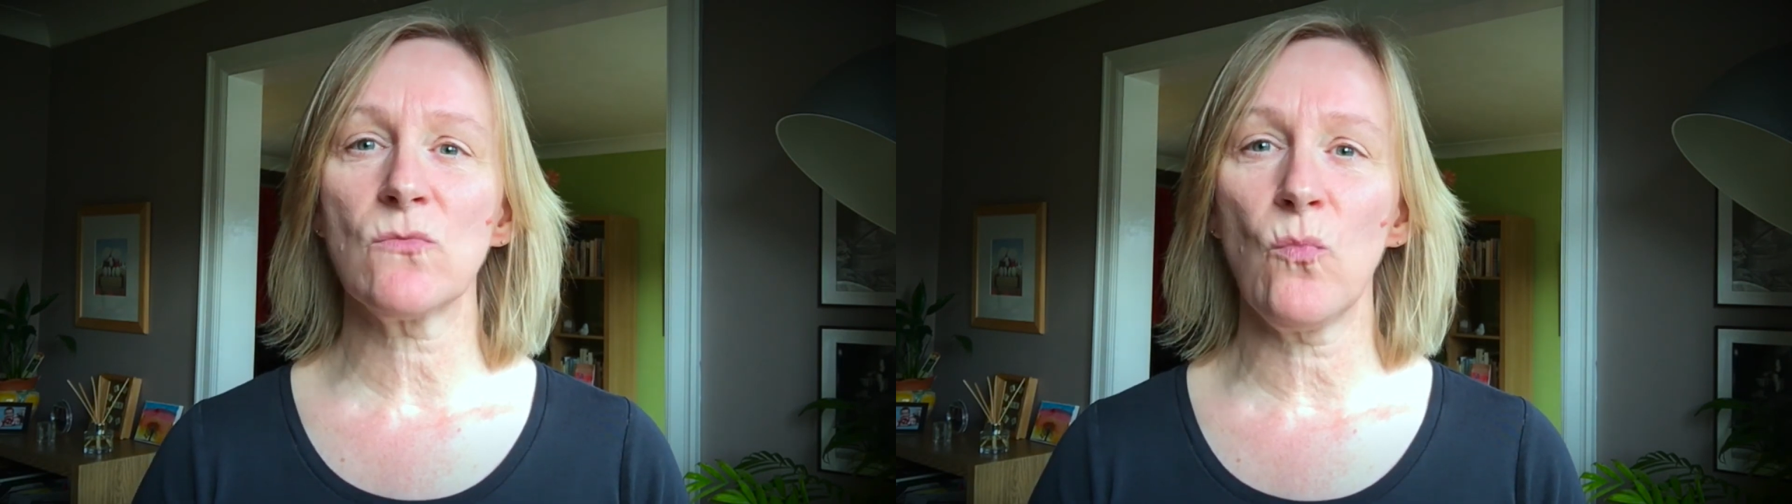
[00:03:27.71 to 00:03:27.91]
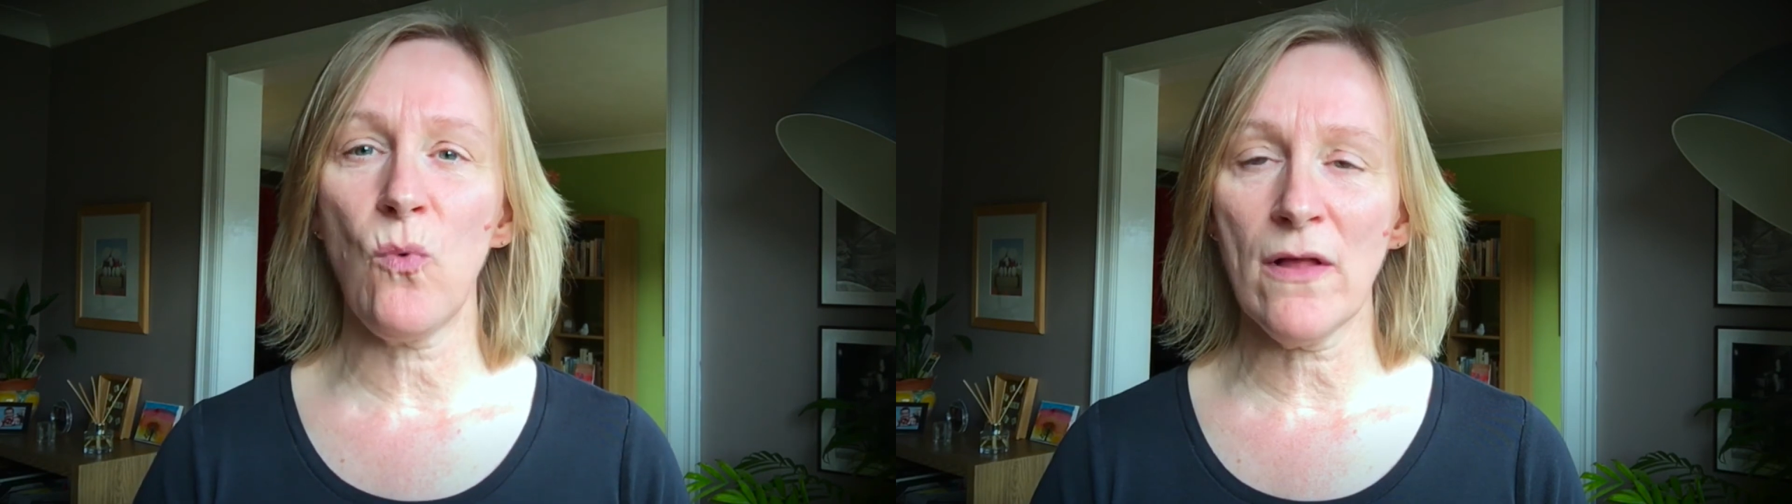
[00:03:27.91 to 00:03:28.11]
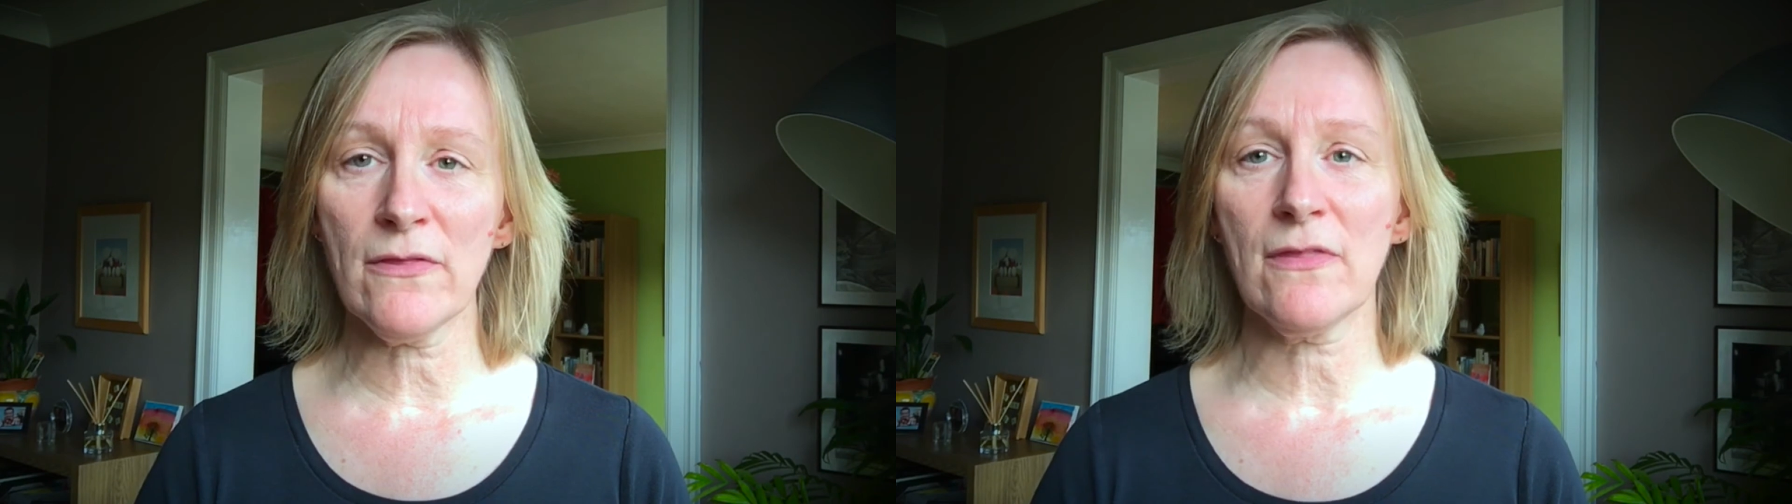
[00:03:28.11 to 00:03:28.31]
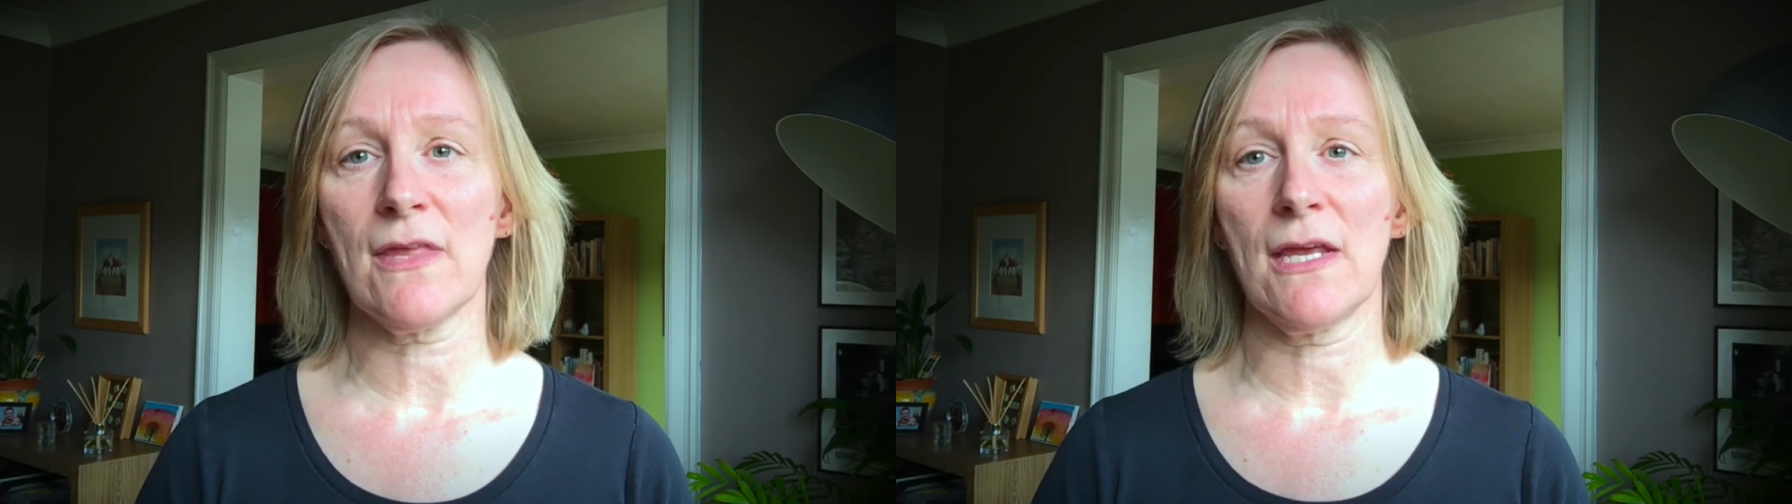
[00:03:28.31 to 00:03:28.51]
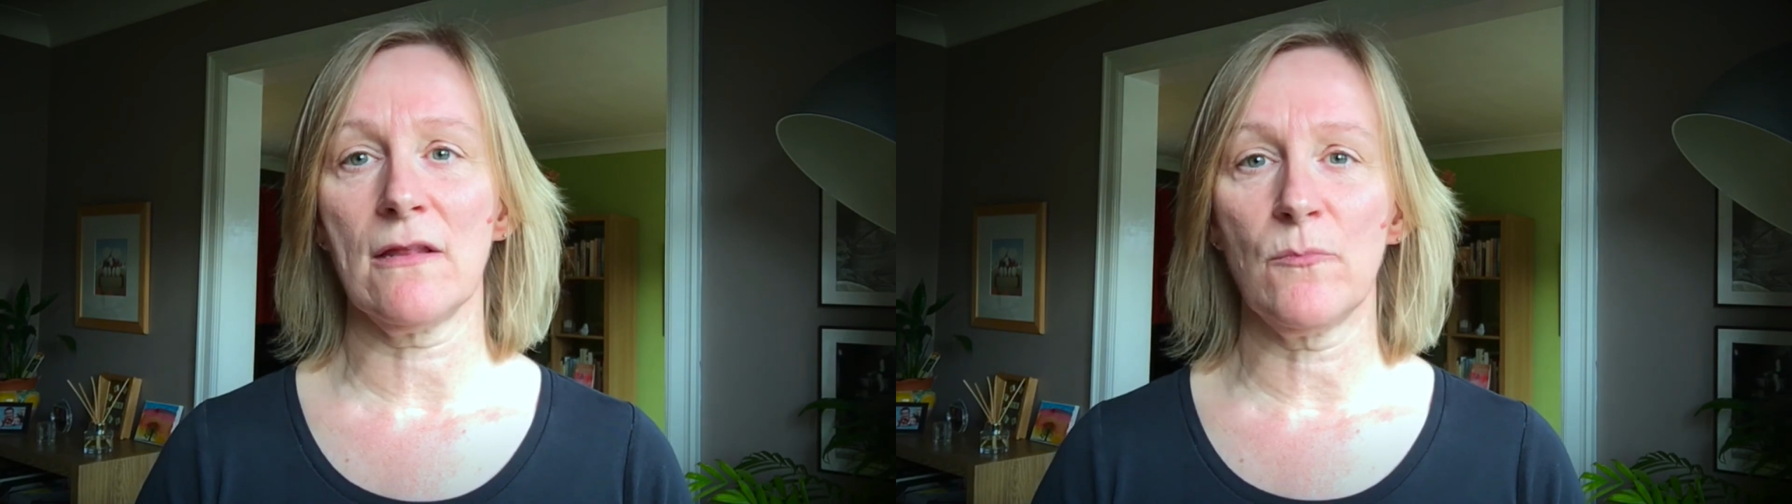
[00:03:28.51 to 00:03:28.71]
one
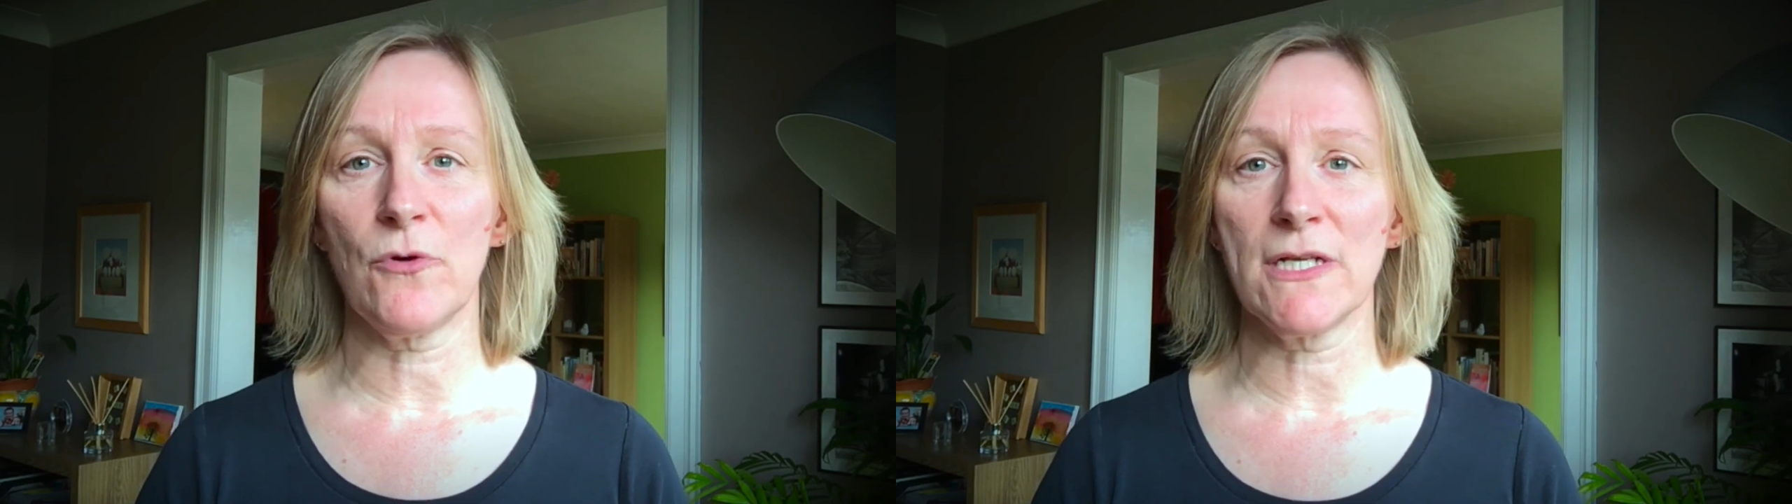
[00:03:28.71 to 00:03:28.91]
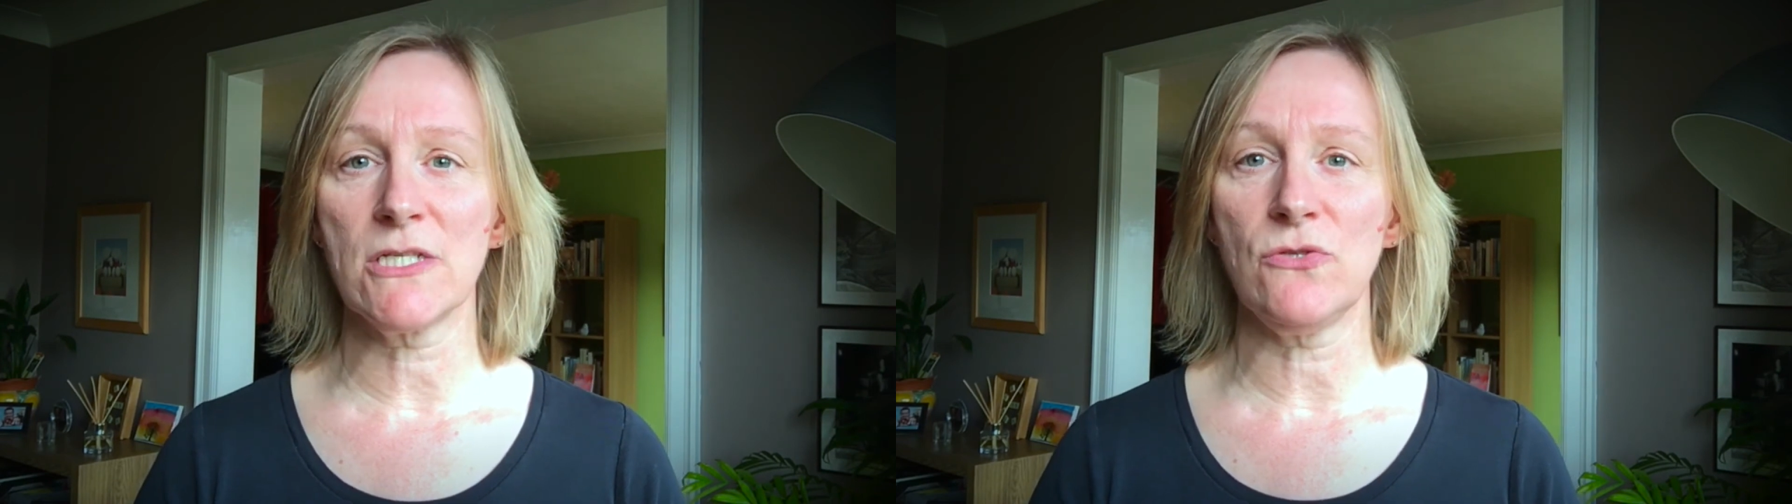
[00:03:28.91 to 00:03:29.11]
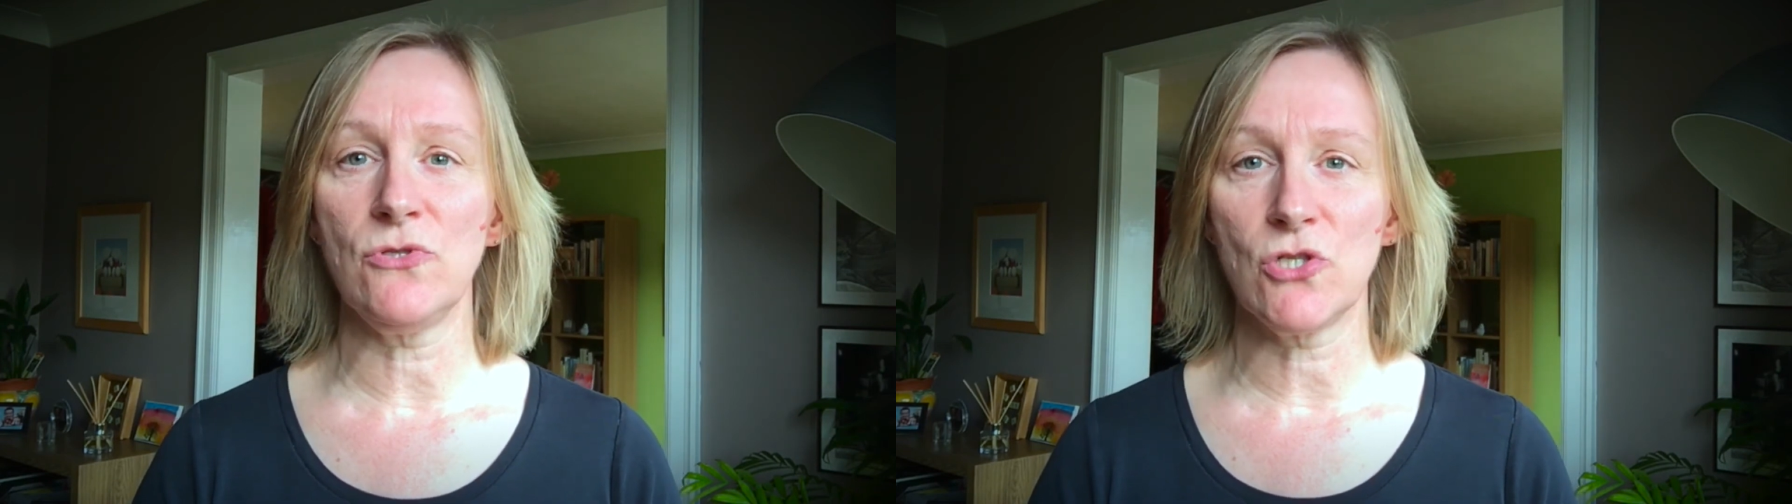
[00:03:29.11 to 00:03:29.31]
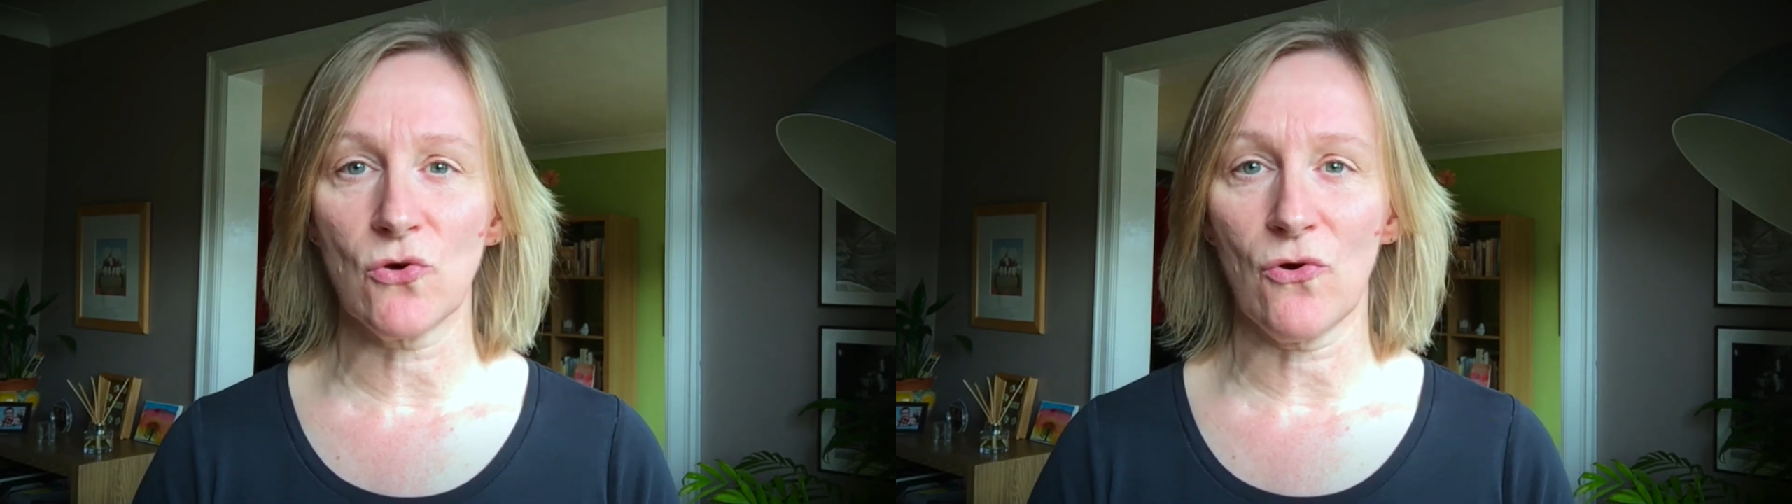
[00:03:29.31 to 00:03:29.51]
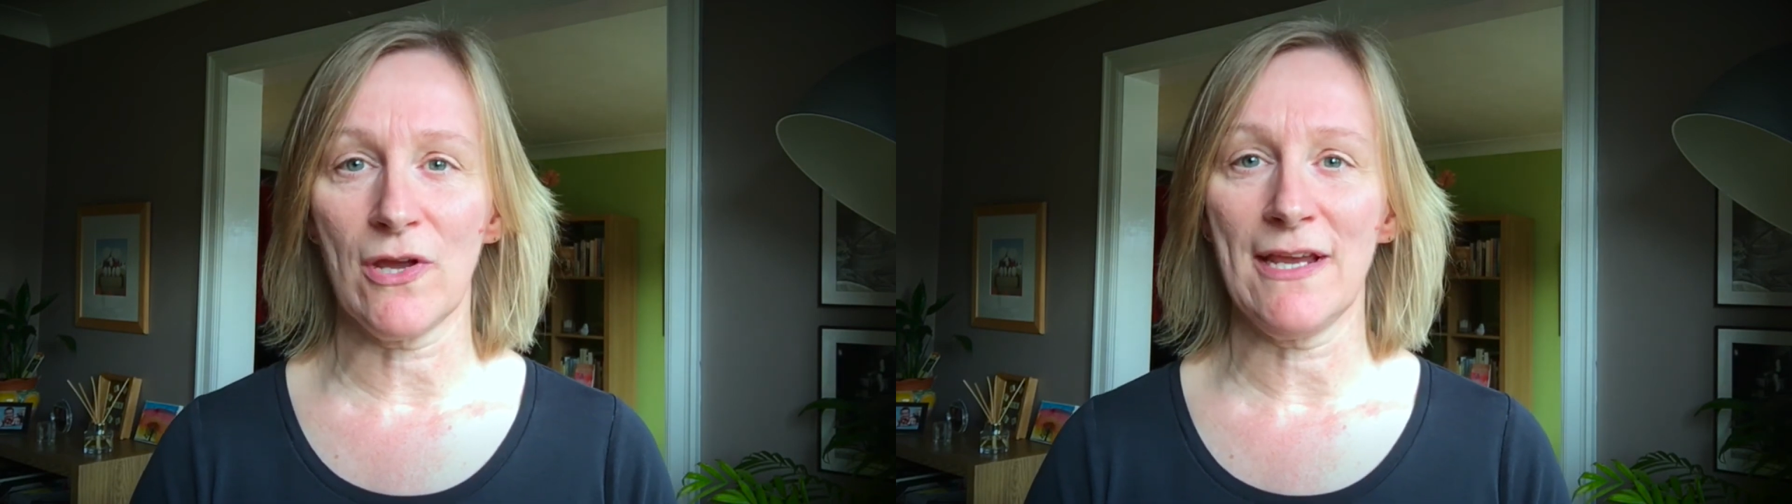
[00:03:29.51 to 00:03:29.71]
thing that brings you
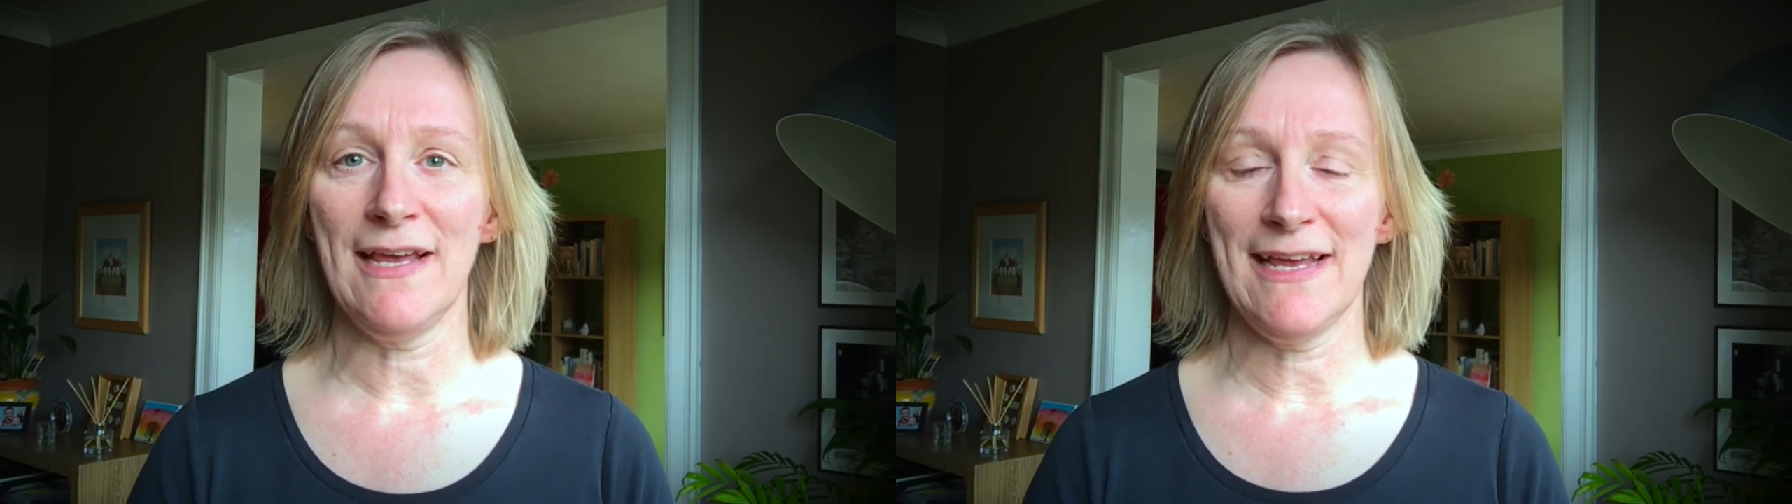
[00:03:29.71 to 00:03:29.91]
joy